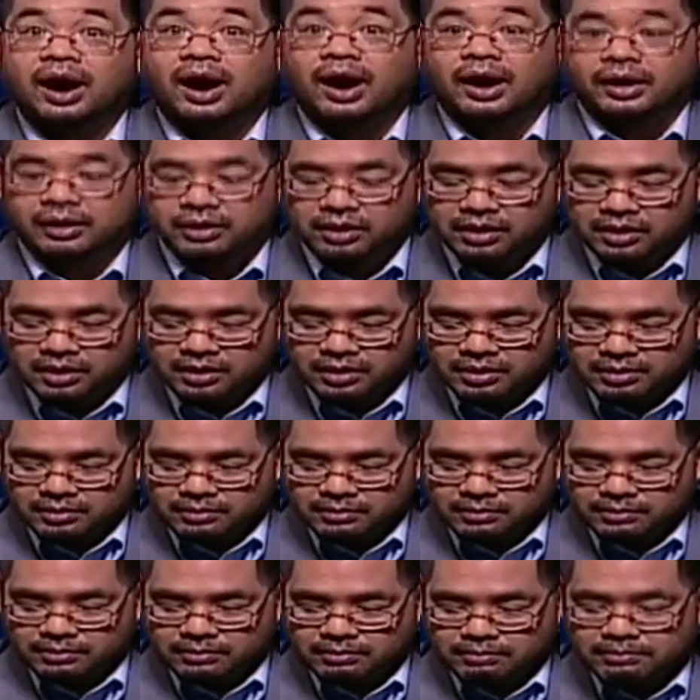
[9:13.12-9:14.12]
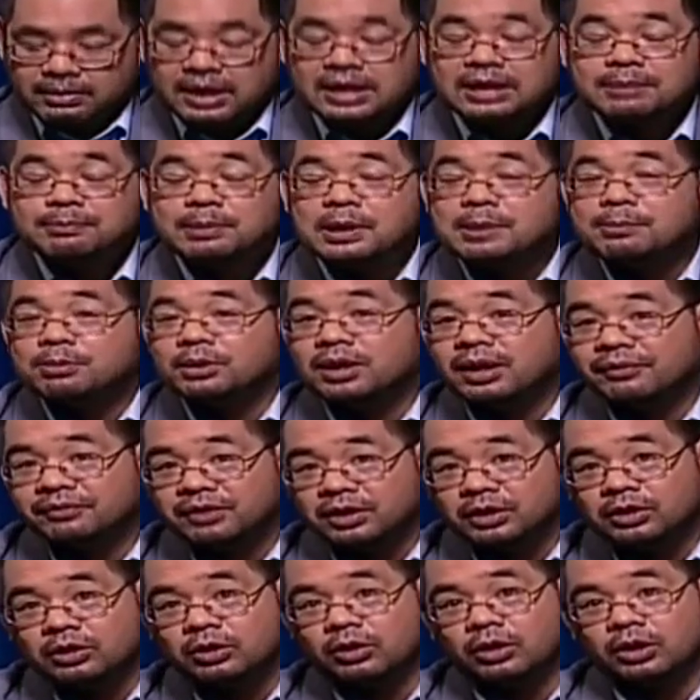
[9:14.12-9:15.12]
of God, many
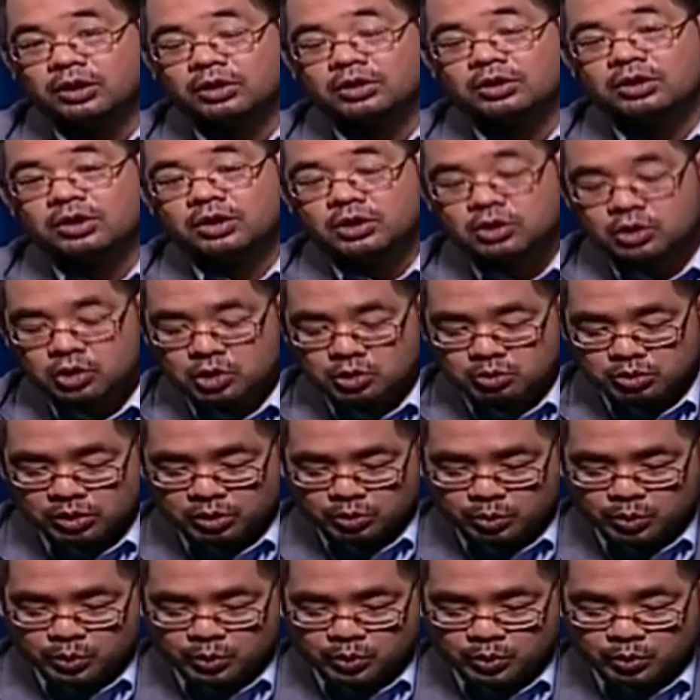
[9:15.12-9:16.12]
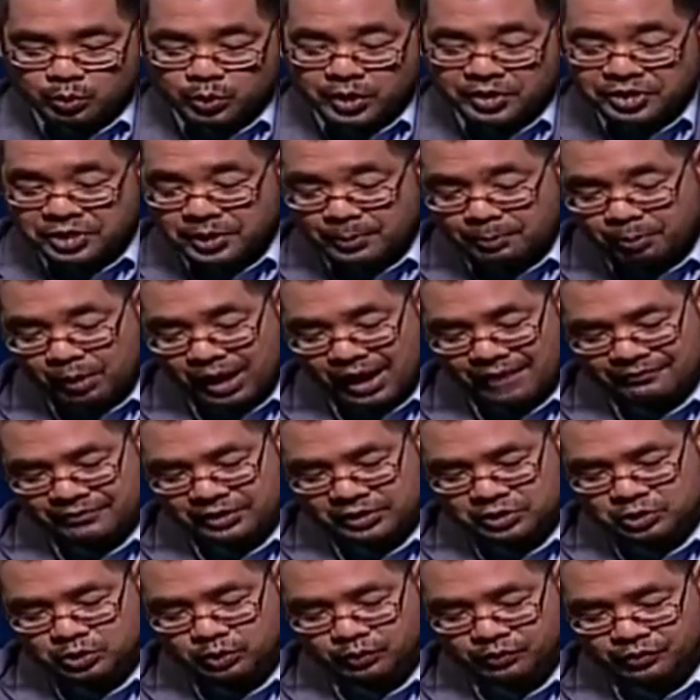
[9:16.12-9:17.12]
people of the Lord, who were with the
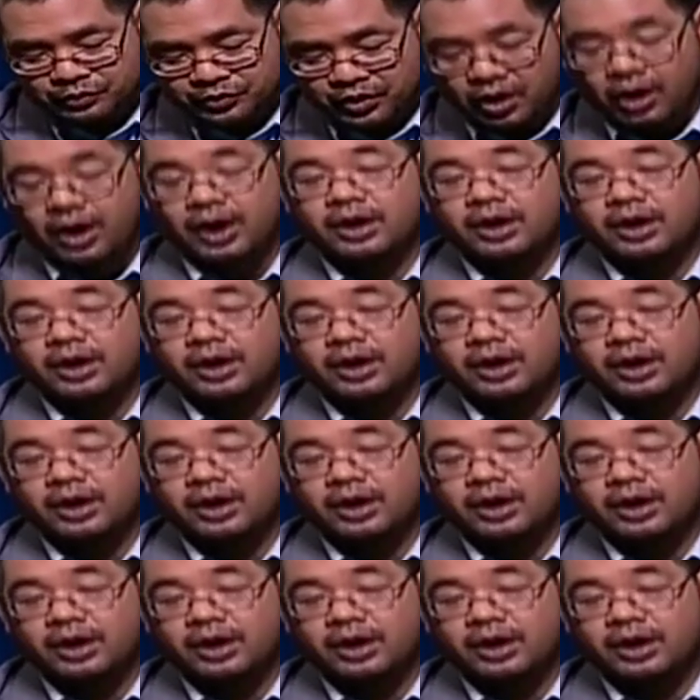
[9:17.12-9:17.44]
prophets, who